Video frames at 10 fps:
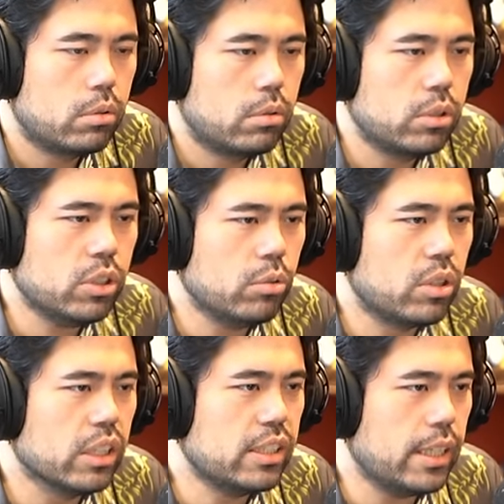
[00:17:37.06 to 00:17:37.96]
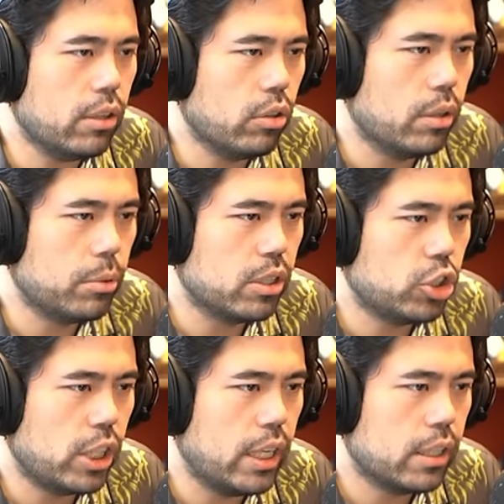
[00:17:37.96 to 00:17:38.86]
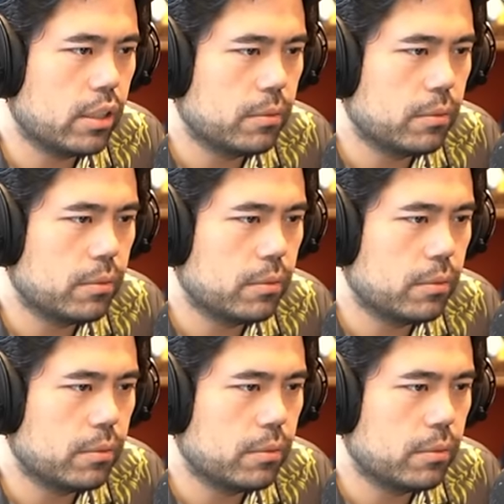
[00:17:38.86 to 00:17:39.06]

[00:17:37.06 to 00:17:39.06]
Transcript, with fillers: Let's go. Let's tickle him with a check.